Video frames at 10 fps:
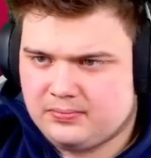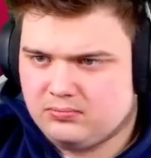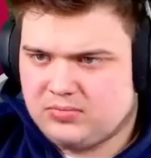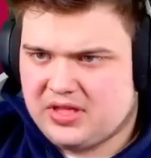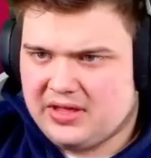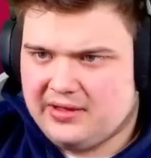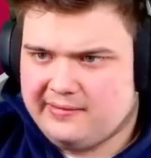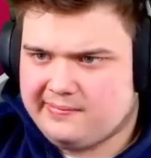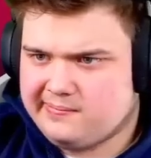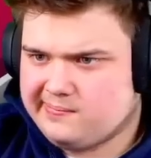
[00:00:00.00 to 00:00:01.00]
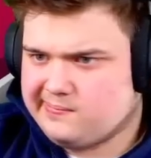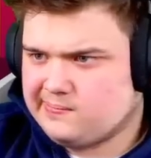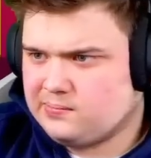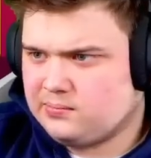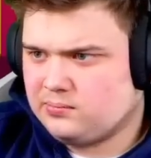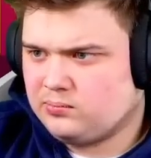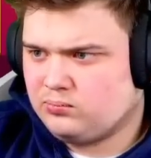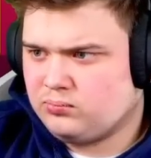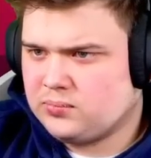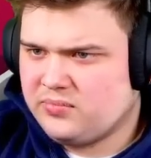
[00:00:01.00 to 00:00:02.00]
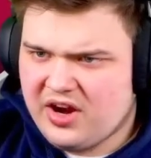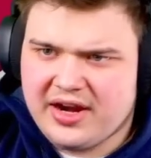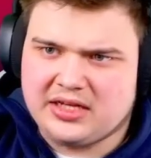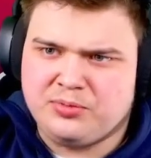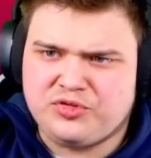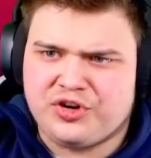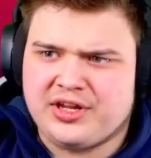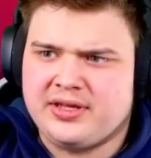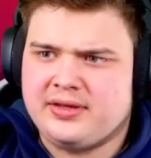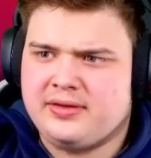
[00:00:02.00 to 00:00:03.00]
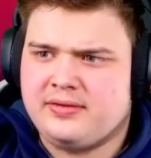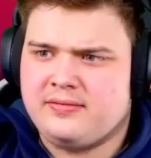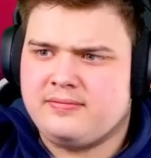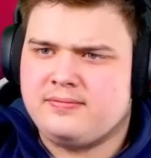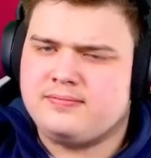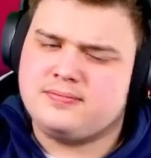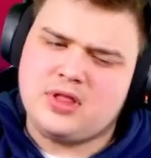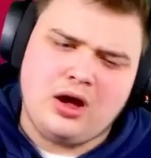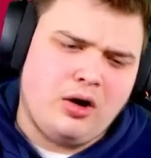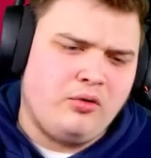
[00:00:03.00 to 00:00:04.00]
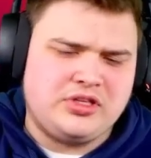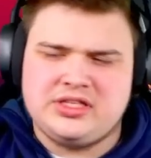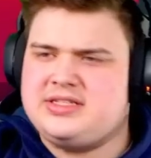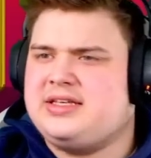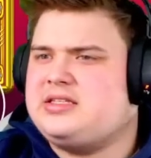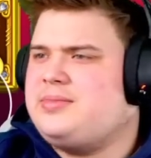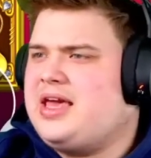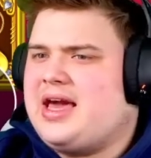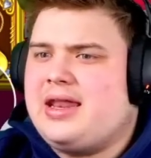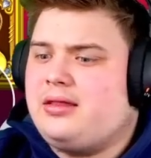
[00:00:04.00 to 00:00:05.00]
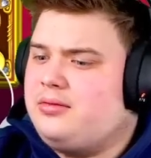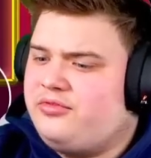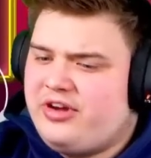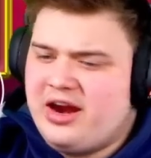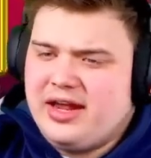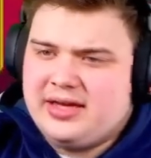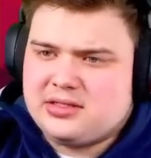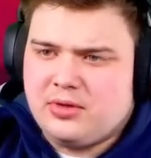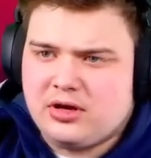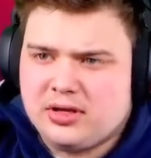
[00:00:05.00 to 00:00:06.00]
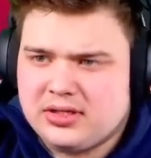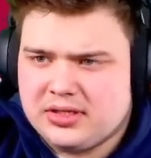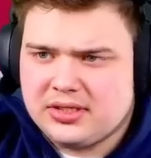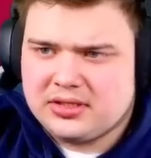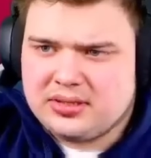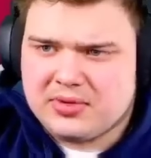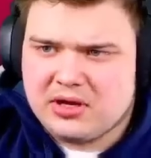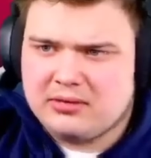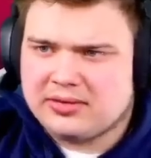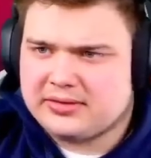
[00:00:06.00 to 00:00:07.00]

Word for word: Okay. Very nice. Plus three. Oh, it's listening to me again. Very nice. Come on. Keep going on.